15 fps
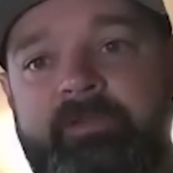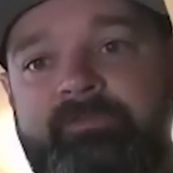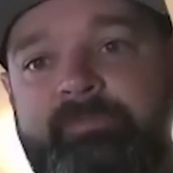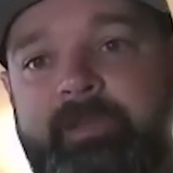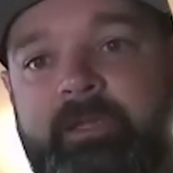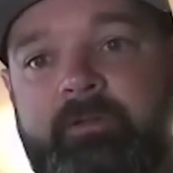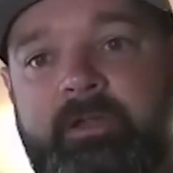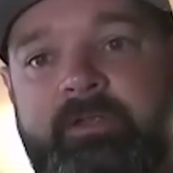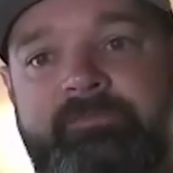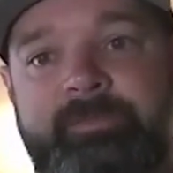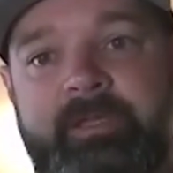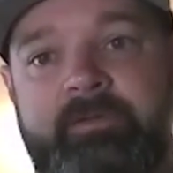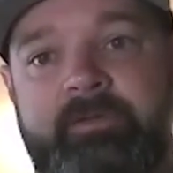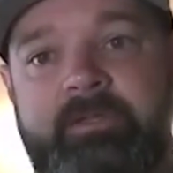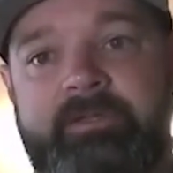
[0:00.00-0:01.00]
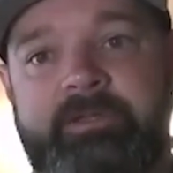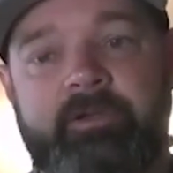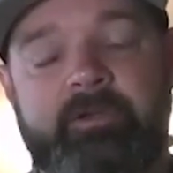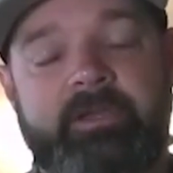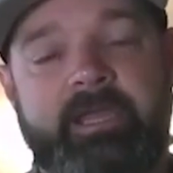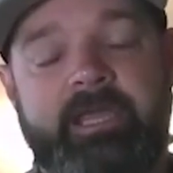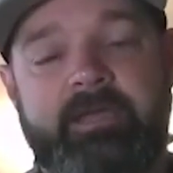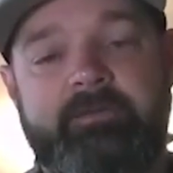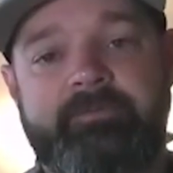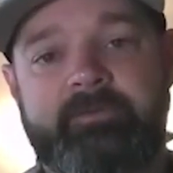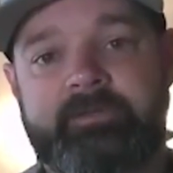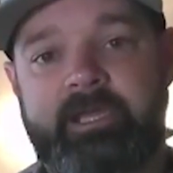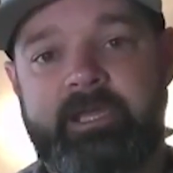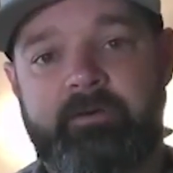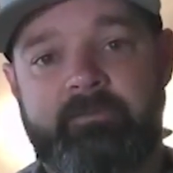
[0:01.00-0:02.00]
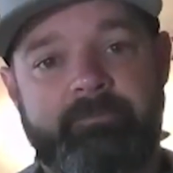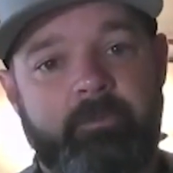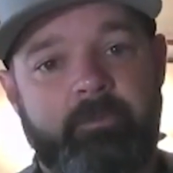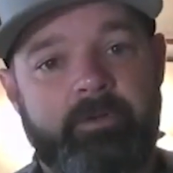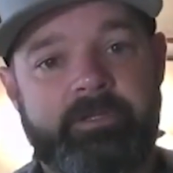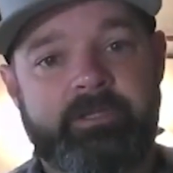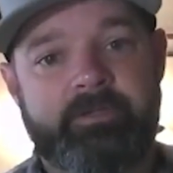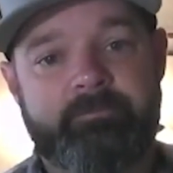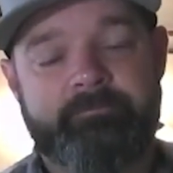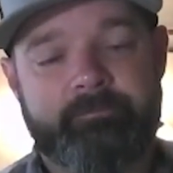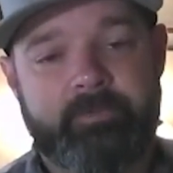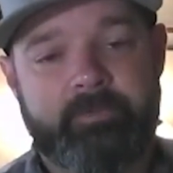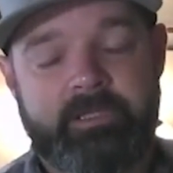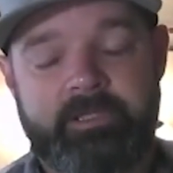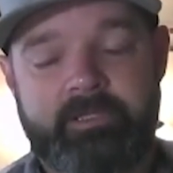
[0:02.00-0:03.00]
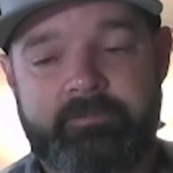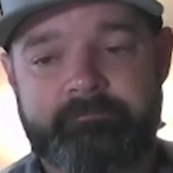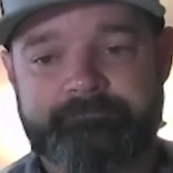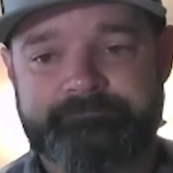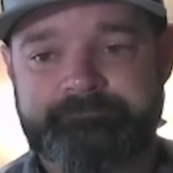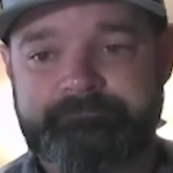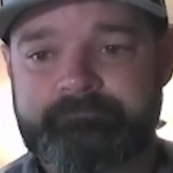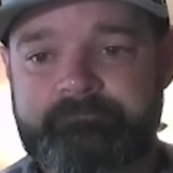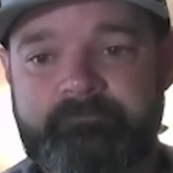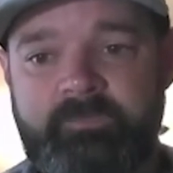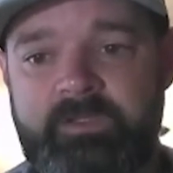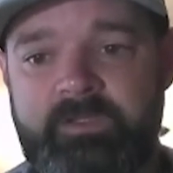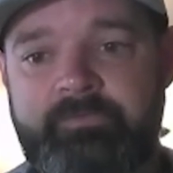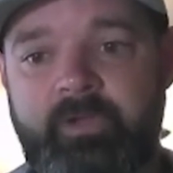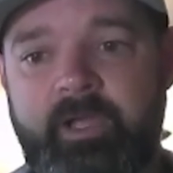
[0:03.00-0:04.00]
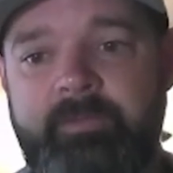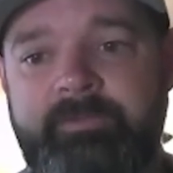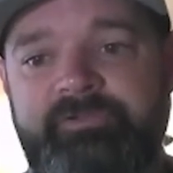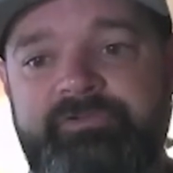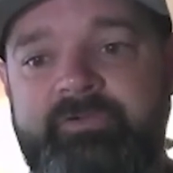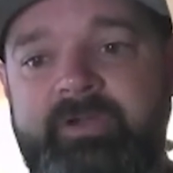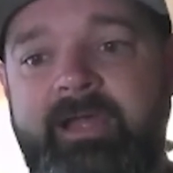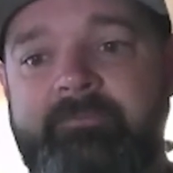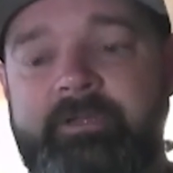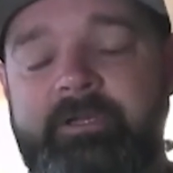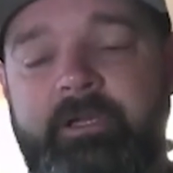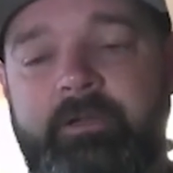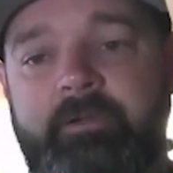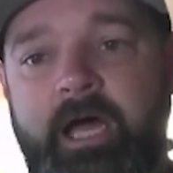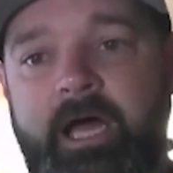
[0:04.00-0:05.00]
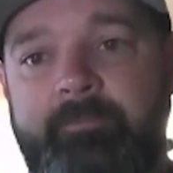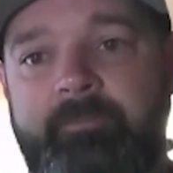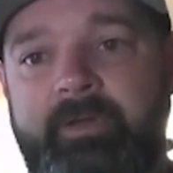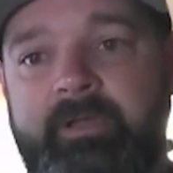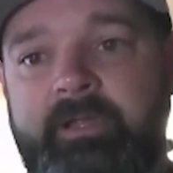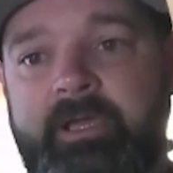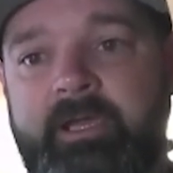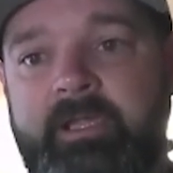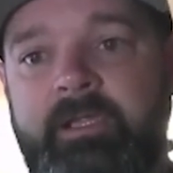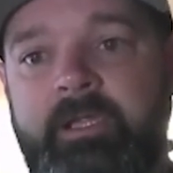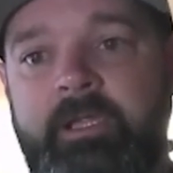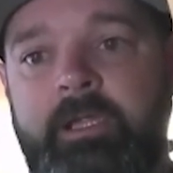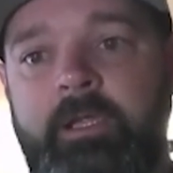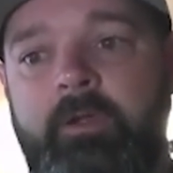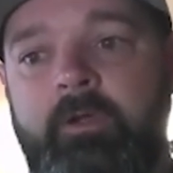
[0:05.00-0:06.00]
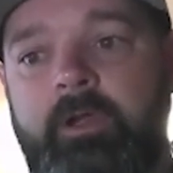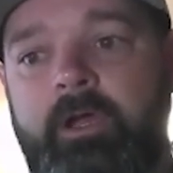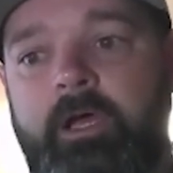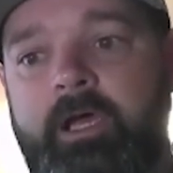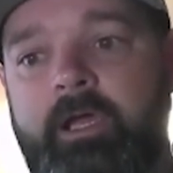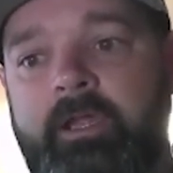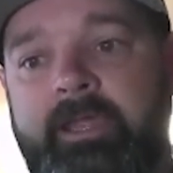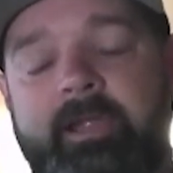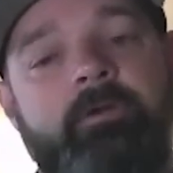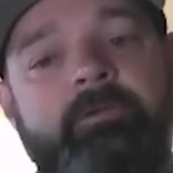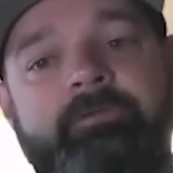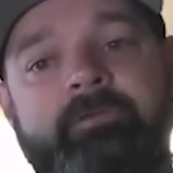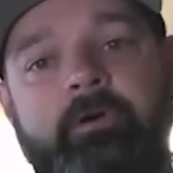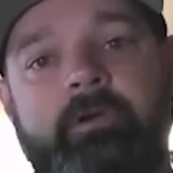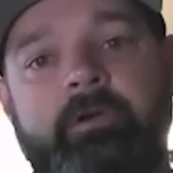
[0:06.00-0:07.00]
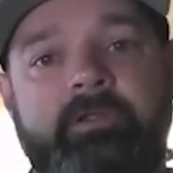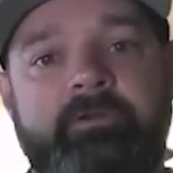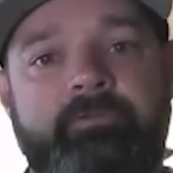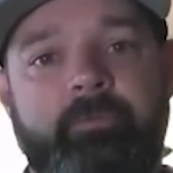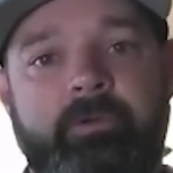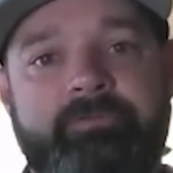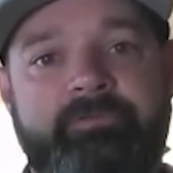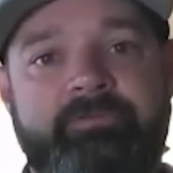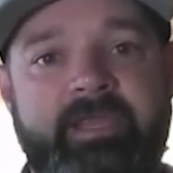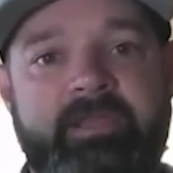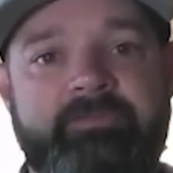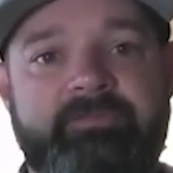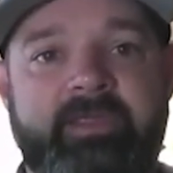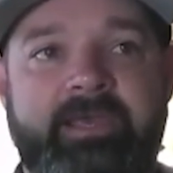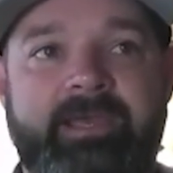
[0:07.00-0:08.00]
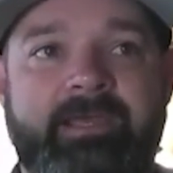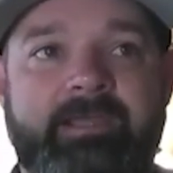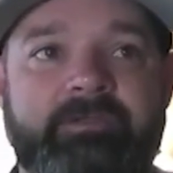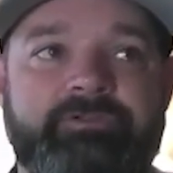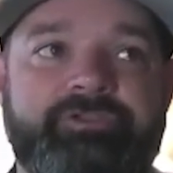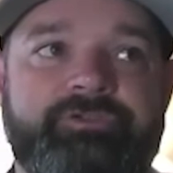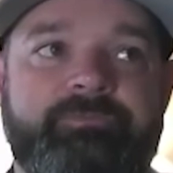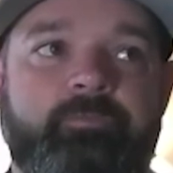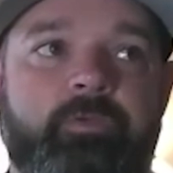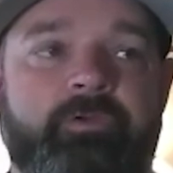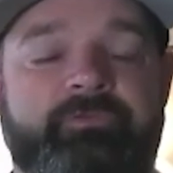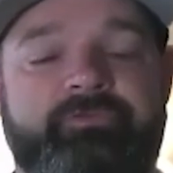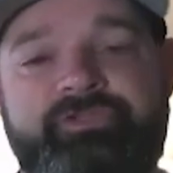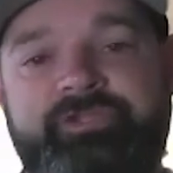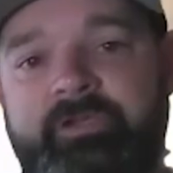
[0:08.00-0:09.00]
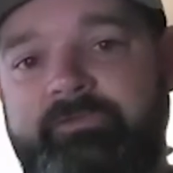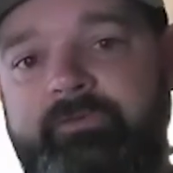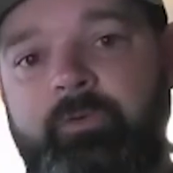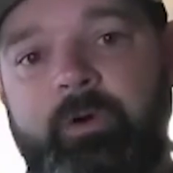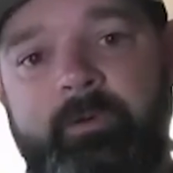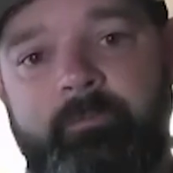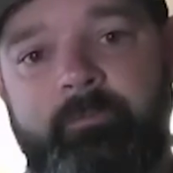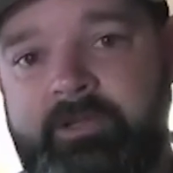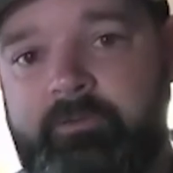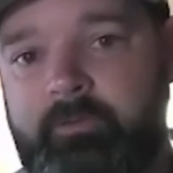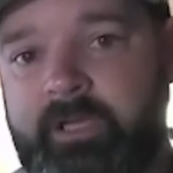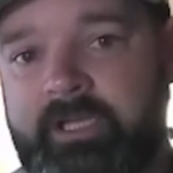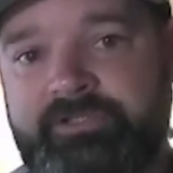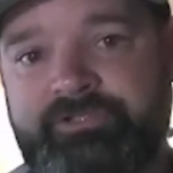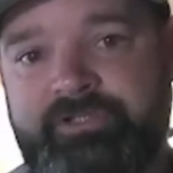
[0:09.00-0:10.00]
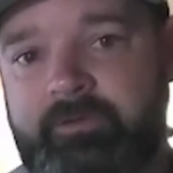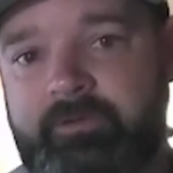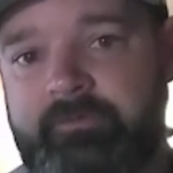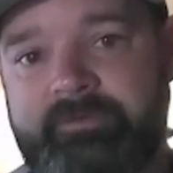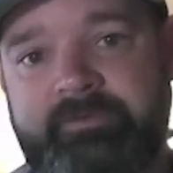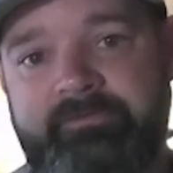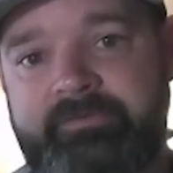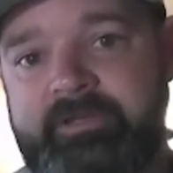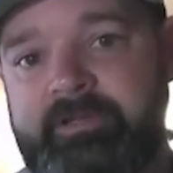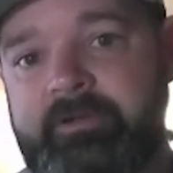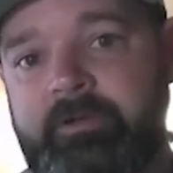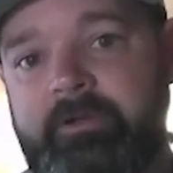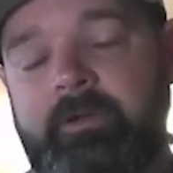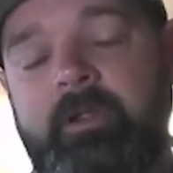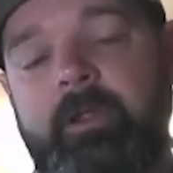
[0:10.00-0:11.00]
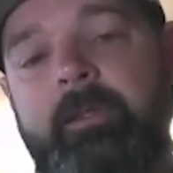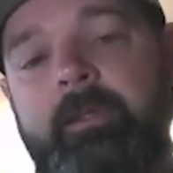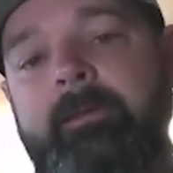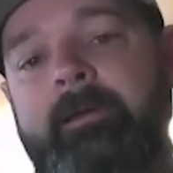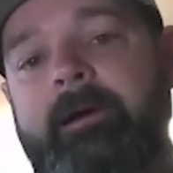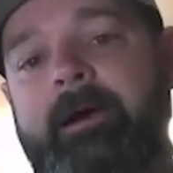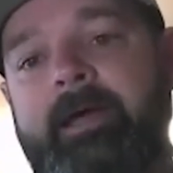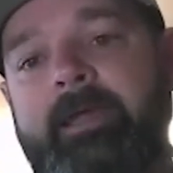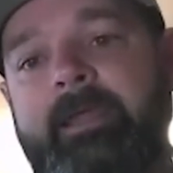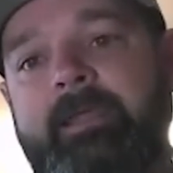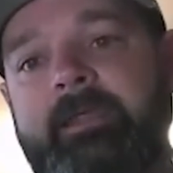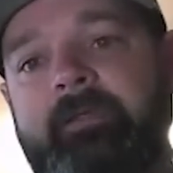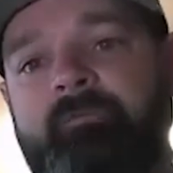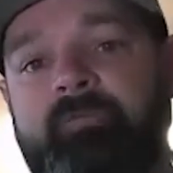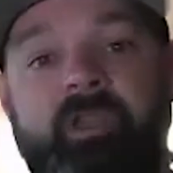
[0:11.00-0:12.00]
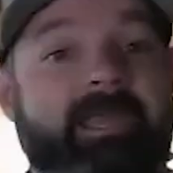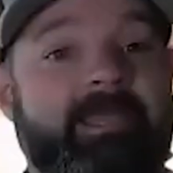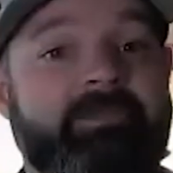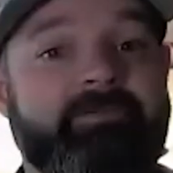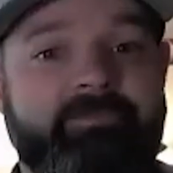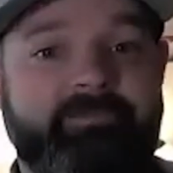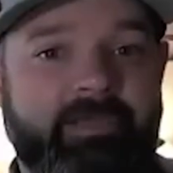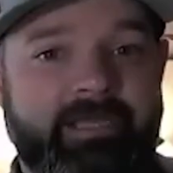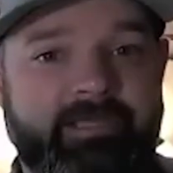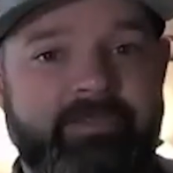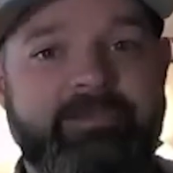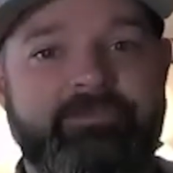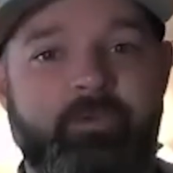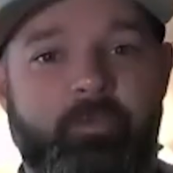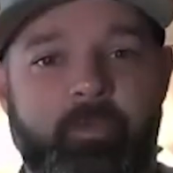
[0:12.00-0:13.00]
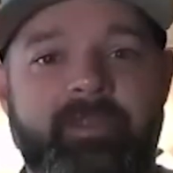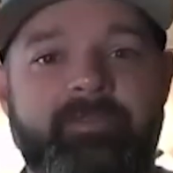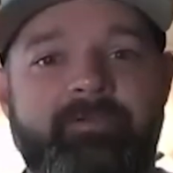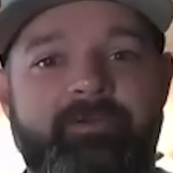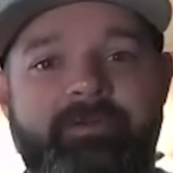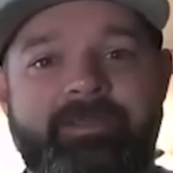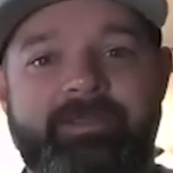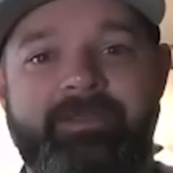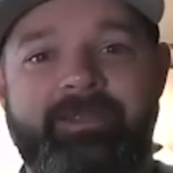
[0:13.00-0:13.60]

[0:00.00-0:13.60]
I spent a year and a half in California. So I've been traveling a lot. But Arizona is one state that was just going recreational this year. I liked the weather in